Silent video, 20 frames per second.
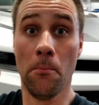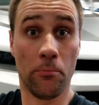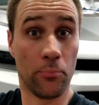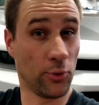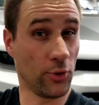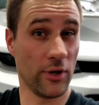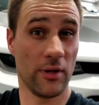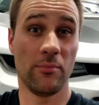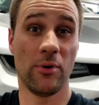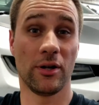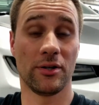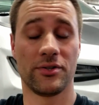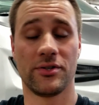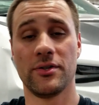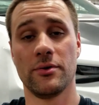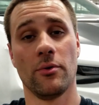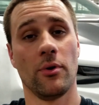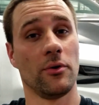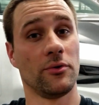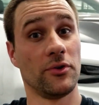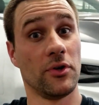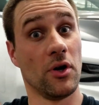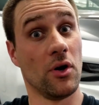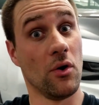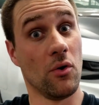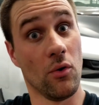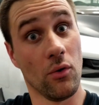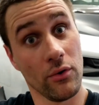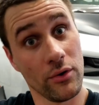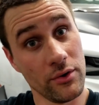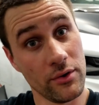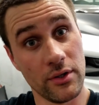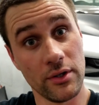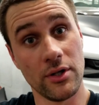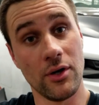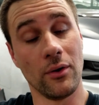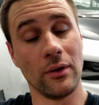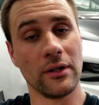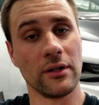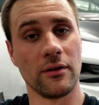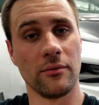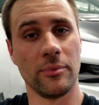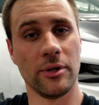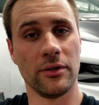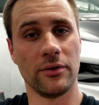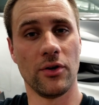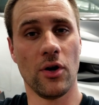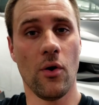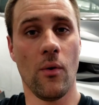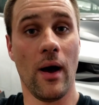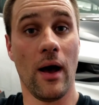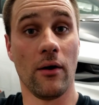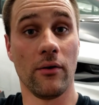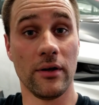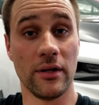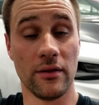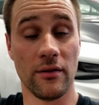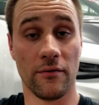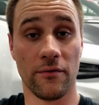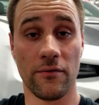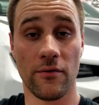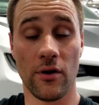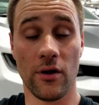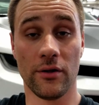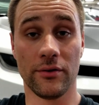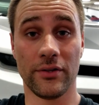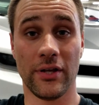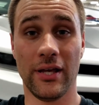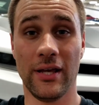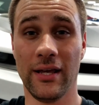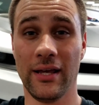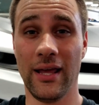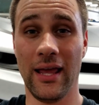pretty much zero toe, or you could go a little bit toe out in the front.